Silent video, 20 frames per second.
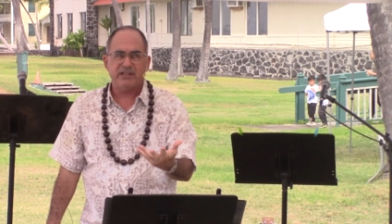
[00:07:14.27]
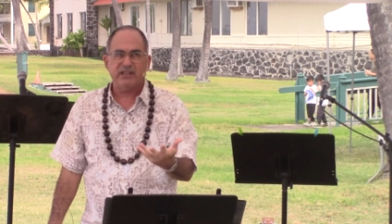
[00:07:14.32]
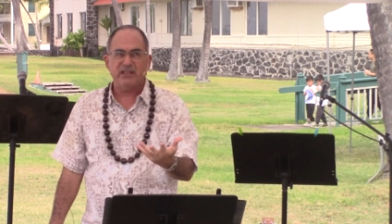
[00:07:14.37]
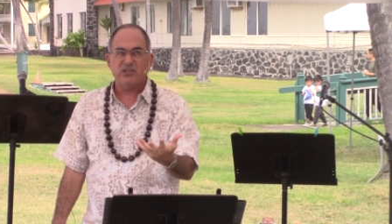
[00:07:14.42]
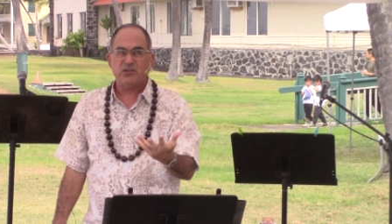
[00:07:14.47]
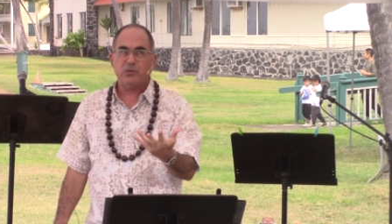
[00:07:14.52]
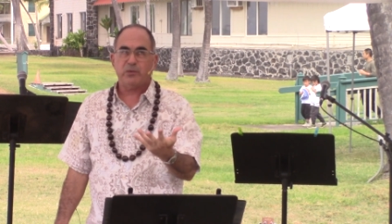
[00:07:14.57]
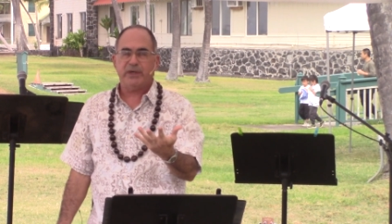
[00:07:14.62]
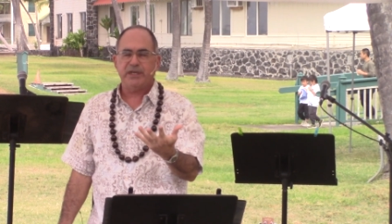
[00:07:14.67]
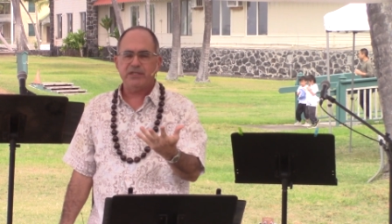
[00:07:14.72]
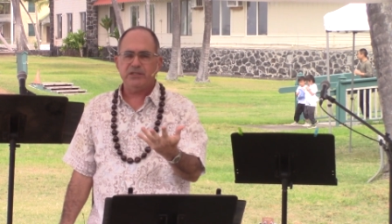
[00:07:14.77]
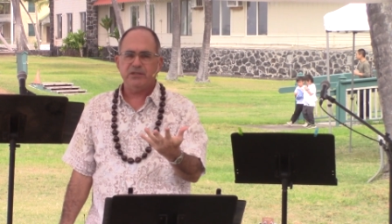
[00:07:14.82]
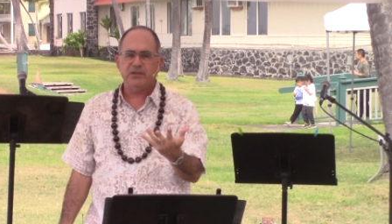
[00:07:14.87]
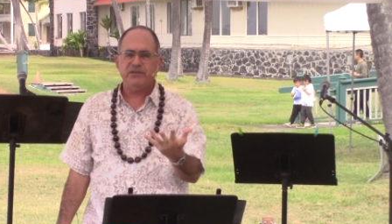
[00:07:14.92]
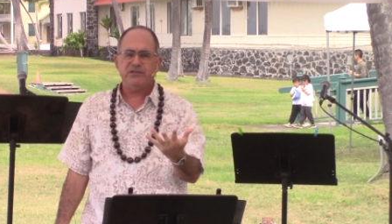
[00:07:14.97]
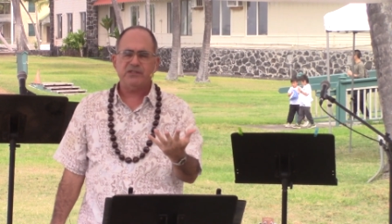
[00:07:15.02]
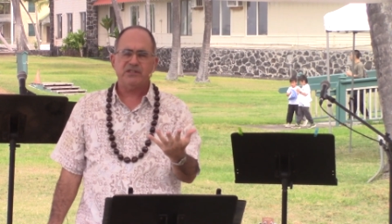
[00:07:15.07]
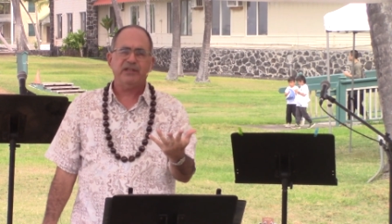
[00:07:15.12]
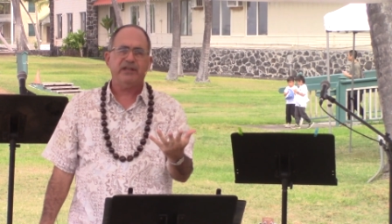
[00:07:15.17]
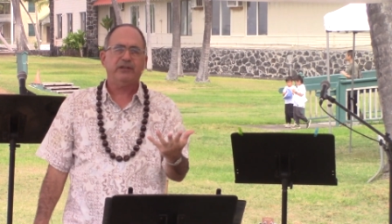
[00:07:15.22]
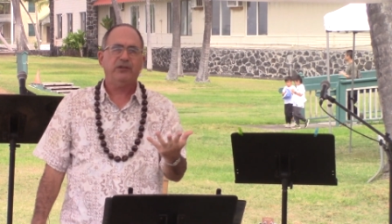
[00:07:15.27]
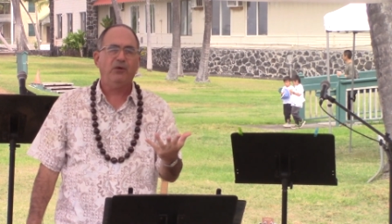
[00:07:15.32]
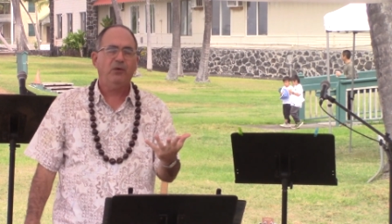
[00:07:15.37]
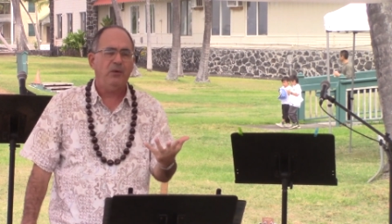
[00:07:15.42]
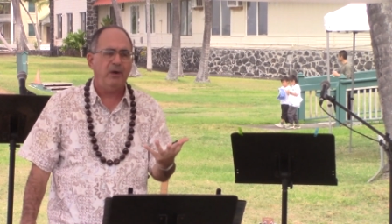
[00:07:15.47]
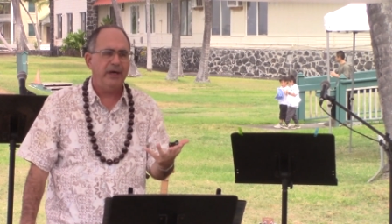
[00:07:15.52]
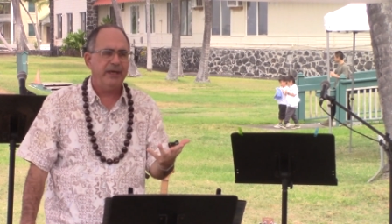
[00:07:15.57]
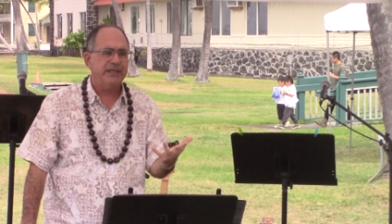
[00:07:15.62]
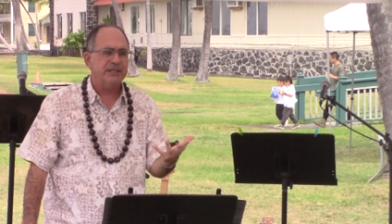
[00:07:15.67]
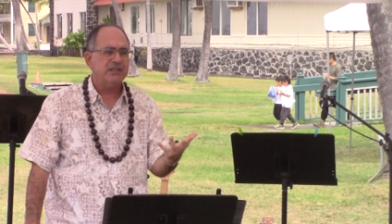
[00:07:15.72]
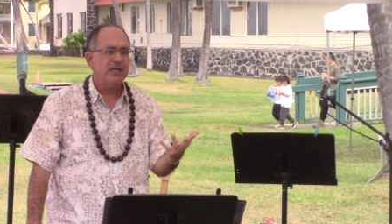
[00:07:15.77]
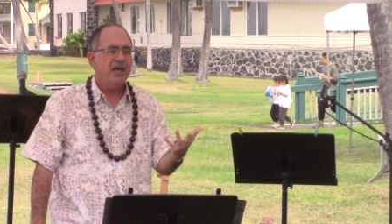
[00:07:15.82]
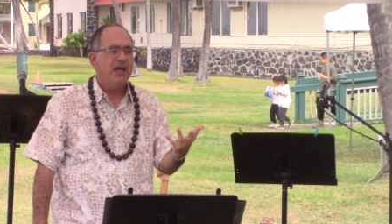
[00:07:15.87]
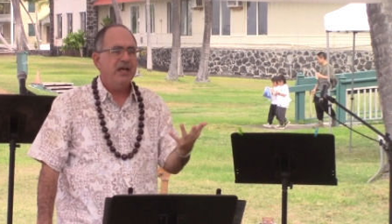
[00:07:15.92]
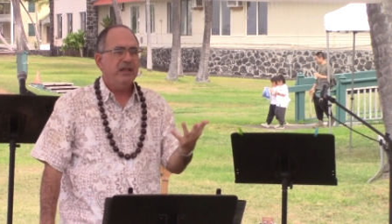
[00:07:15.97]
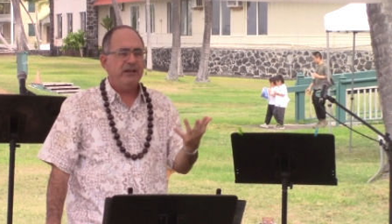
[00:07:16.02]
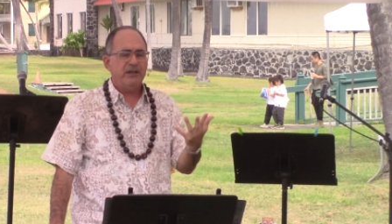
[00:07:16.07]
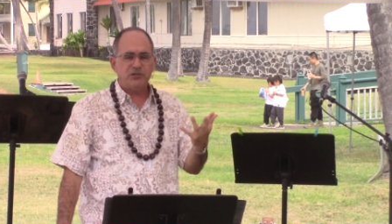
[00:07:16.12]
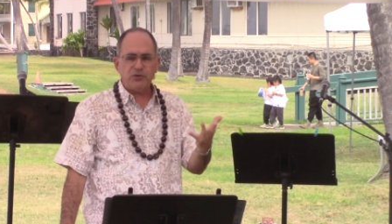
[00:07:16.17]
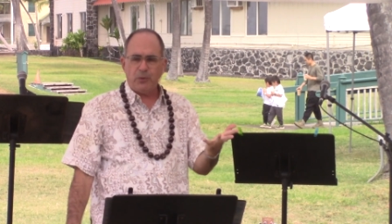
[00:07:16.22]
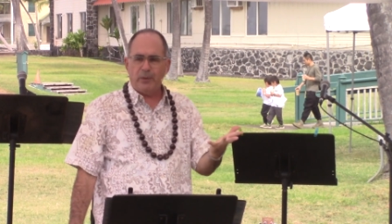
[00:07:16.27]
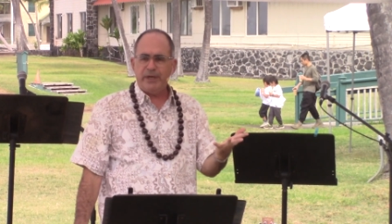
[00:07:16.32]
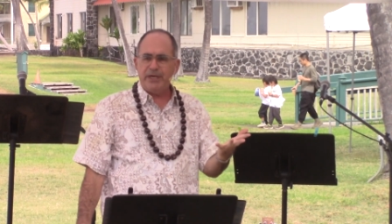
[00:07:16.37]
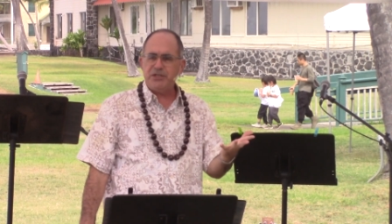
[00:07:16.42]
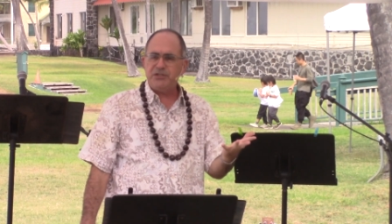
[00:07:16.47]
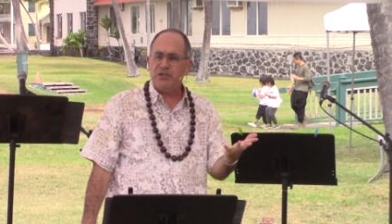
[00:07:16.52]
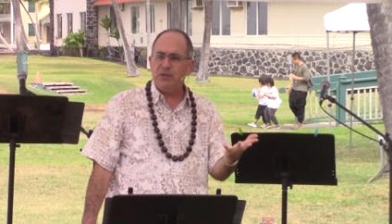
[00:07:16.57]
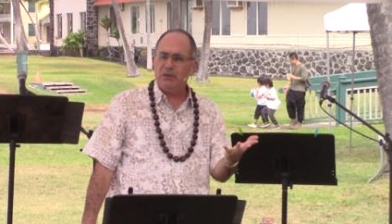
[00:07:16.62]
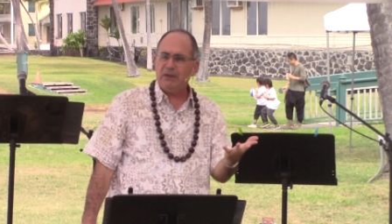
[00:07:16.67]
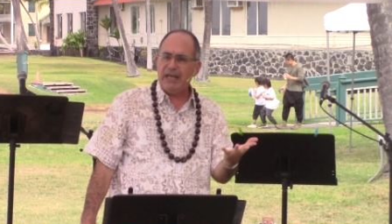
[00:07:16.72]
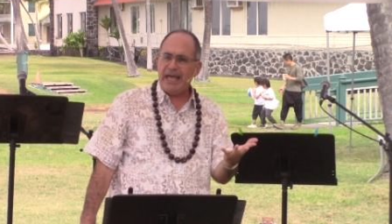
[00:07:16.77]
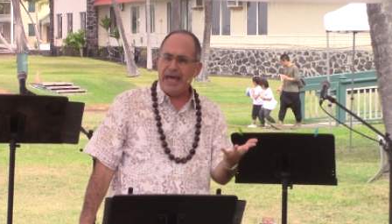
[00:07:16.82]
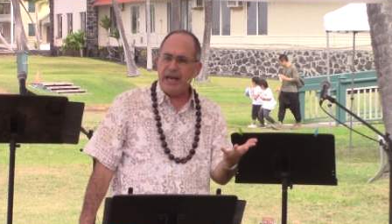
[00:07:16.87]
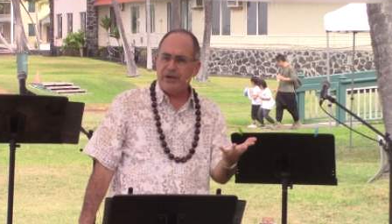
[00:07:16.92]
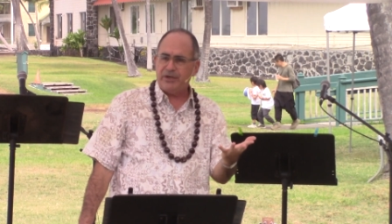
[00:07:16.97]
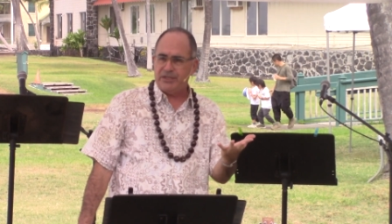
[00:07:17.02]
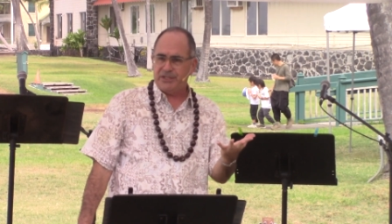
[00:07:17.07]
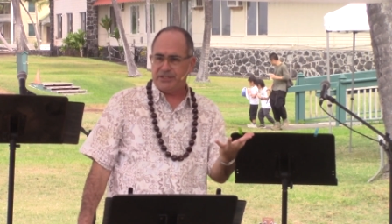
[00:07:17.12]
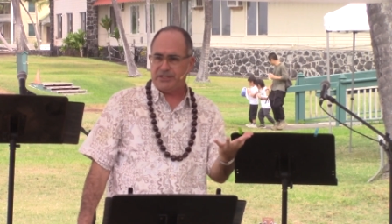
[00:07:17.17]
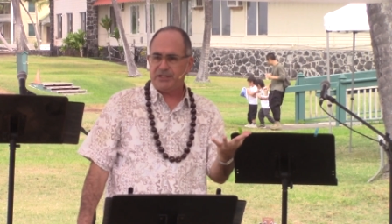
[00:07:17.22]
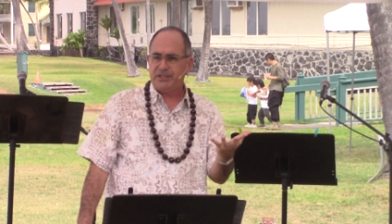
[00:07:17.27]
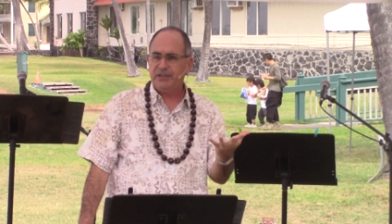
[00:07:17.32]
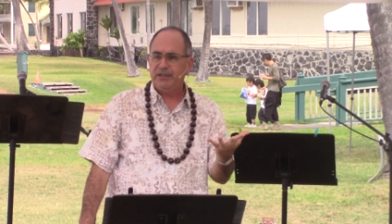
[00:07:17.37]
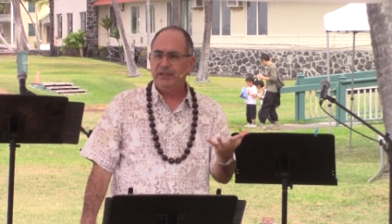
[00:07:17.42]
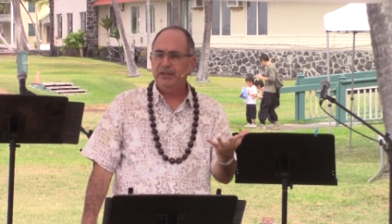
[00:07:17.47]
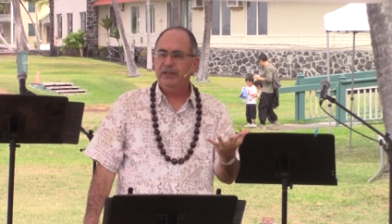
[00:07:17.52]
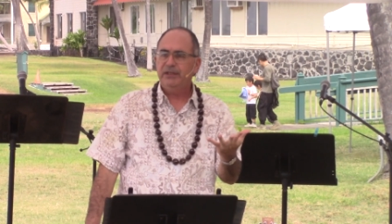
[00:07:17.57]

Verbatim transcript: I think it's 22, just like the Hawaiians. They're 22 letters.